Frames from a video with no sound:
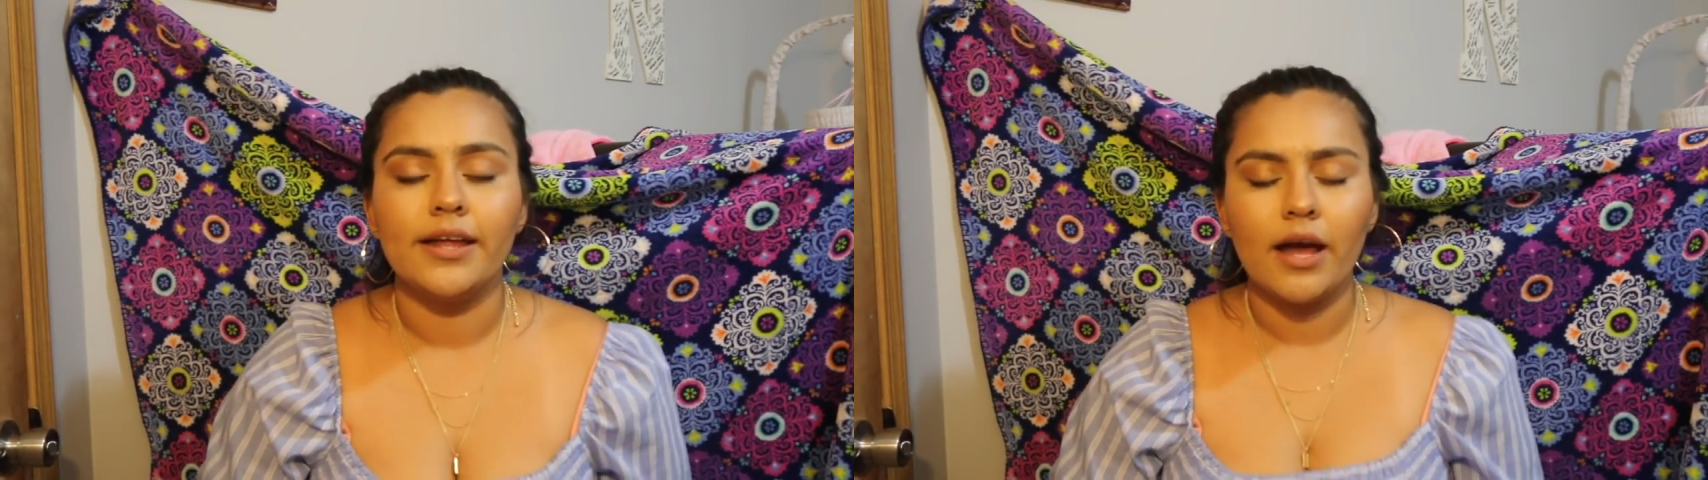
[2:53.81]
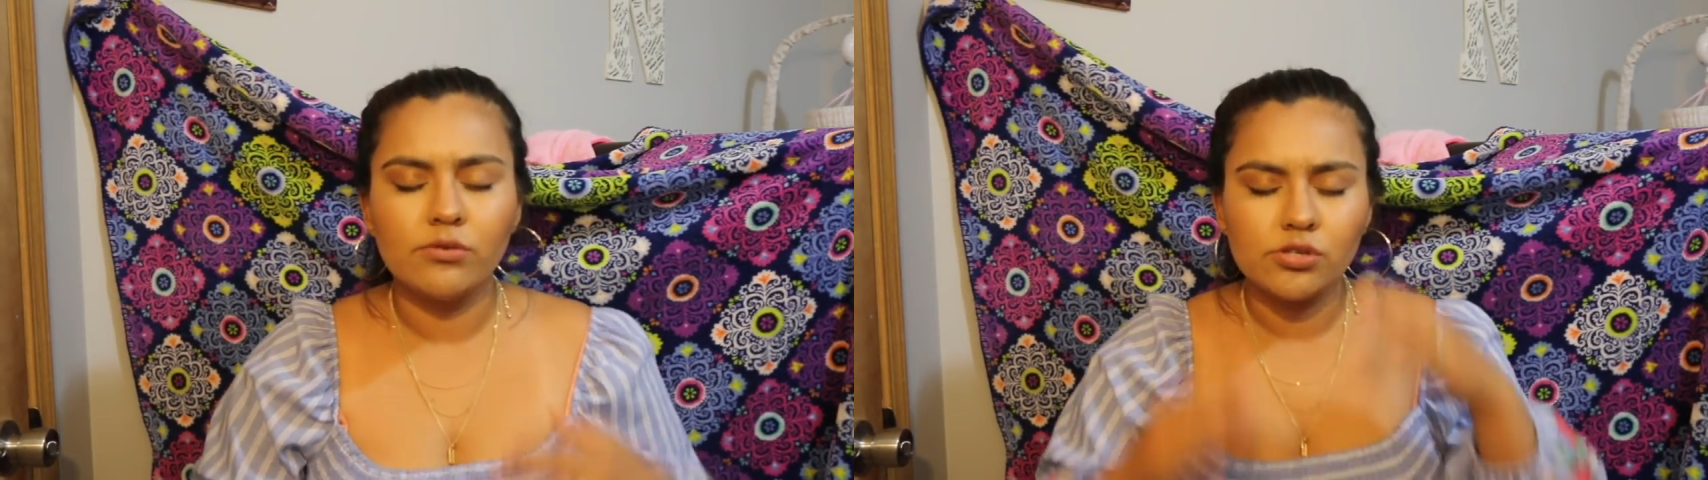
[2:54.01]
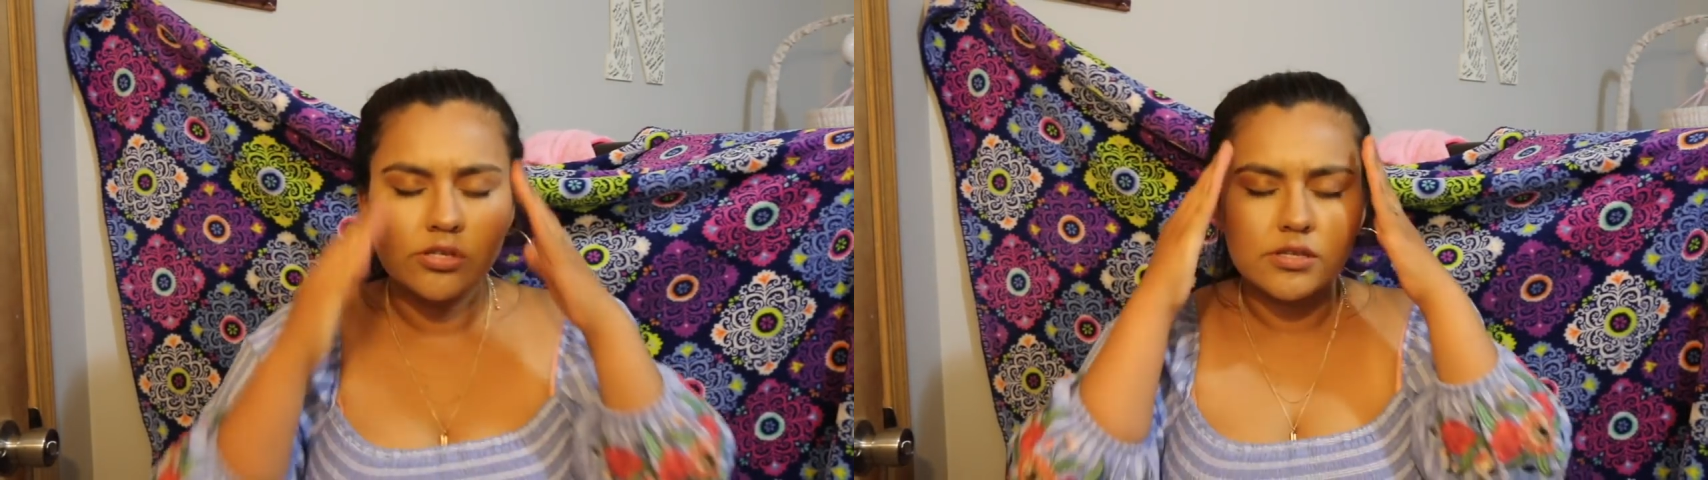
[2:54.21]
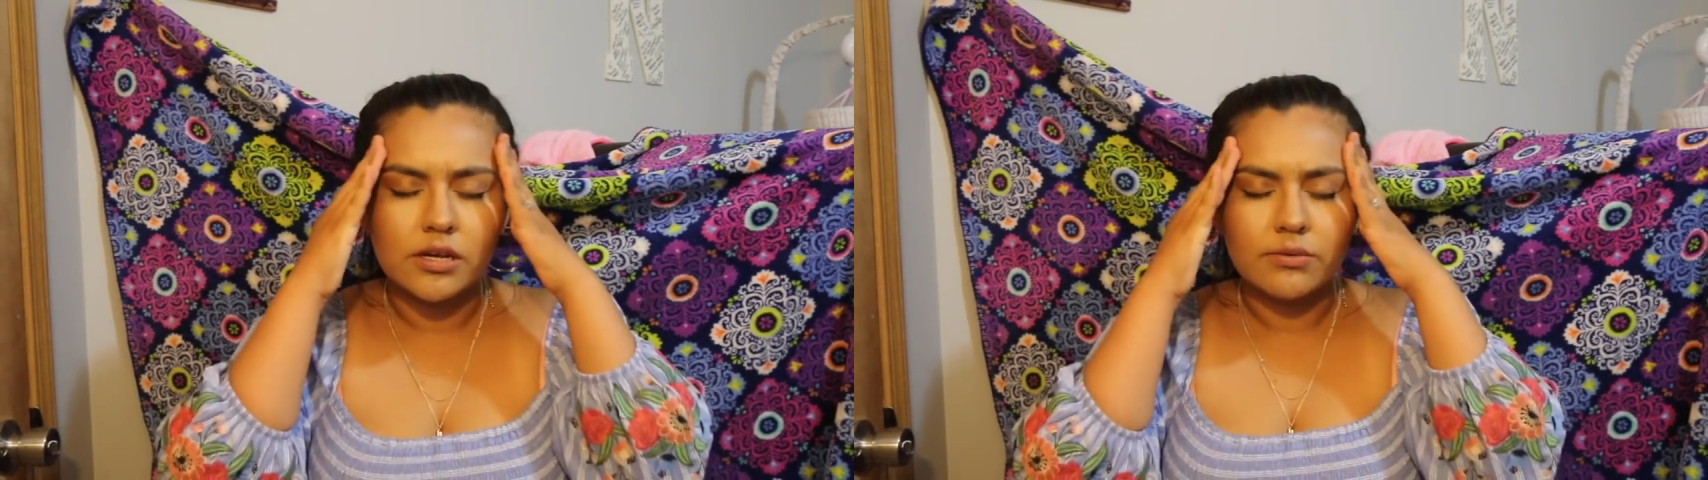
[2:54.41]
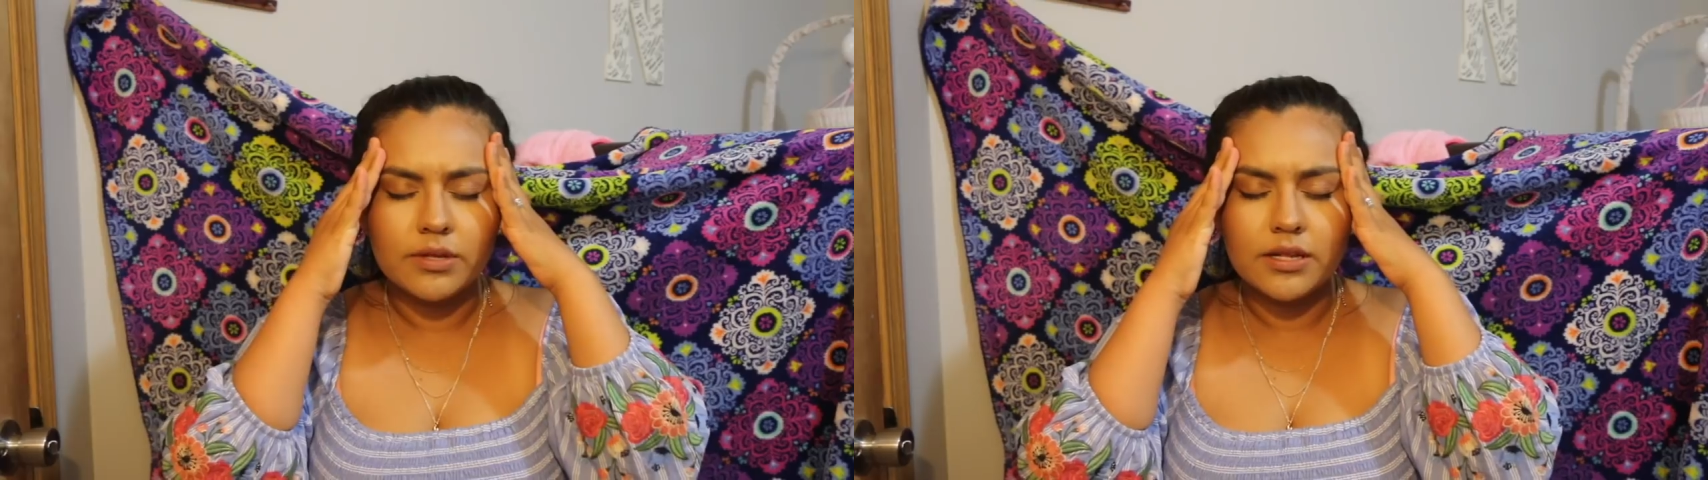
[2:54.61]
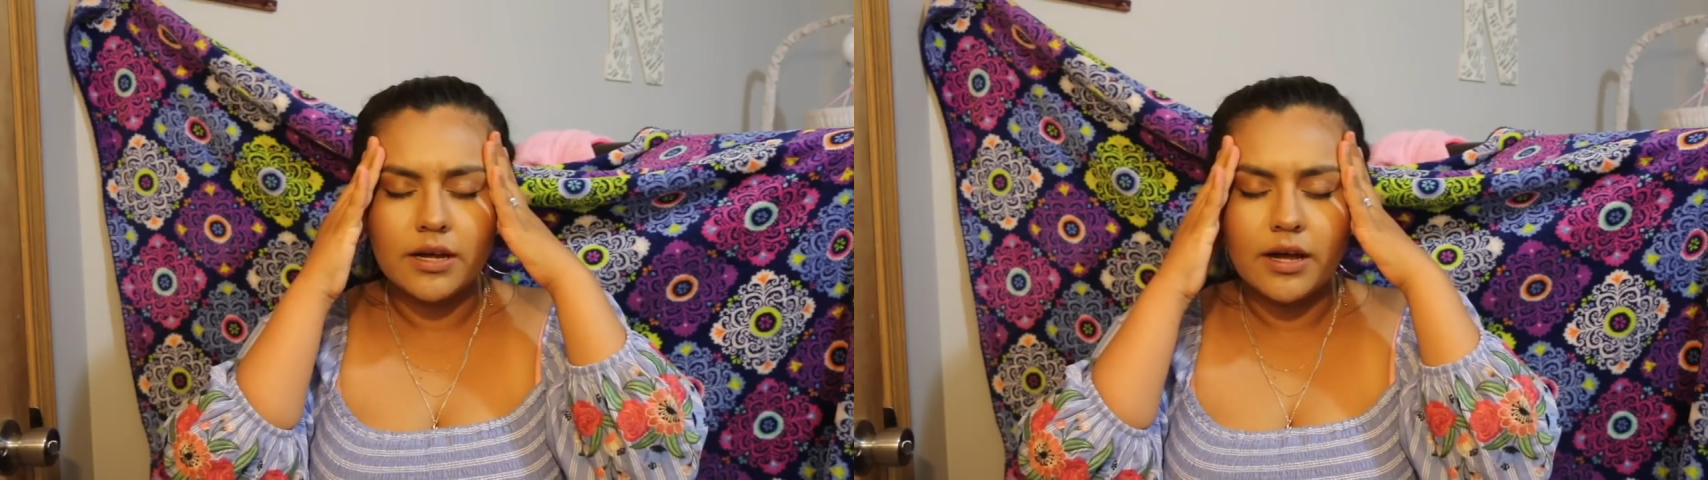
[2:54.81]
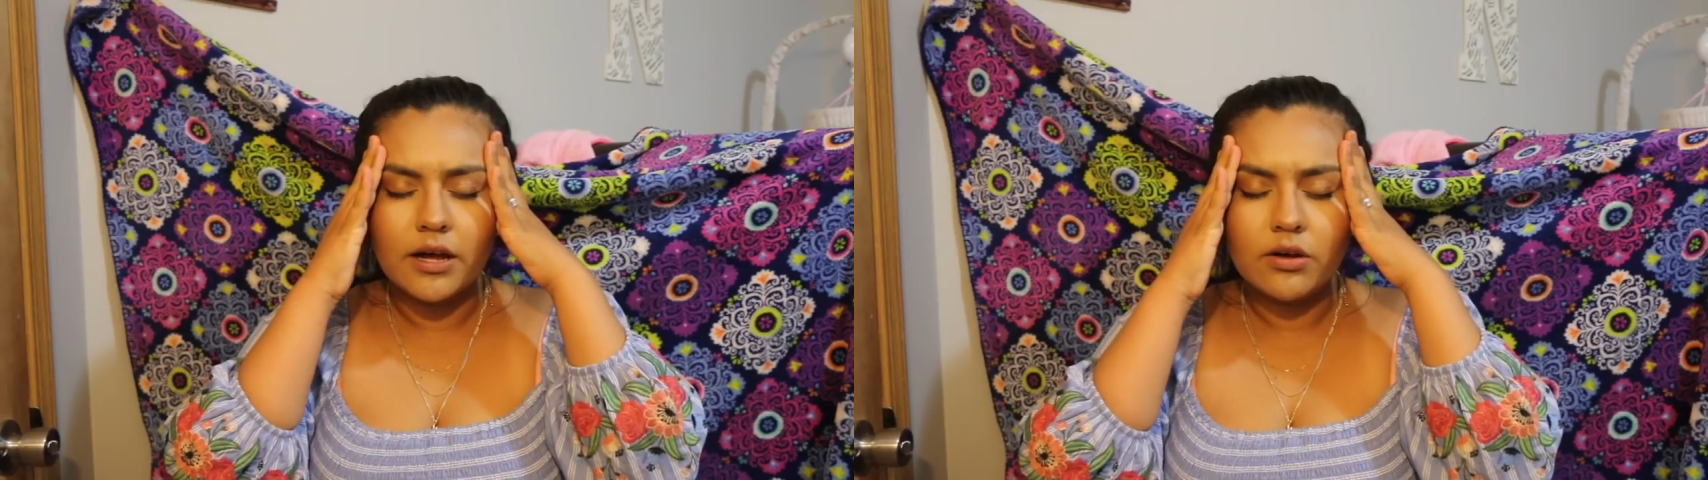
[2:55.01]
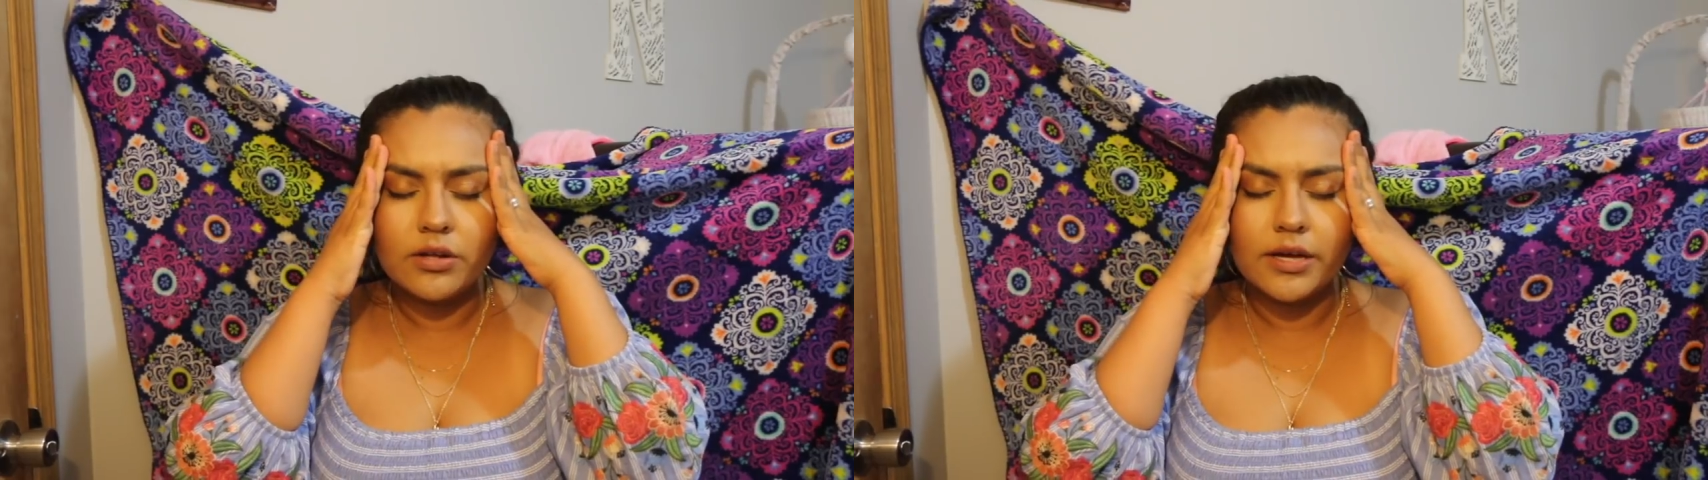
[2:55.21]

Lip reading: and I was just like, what the hell,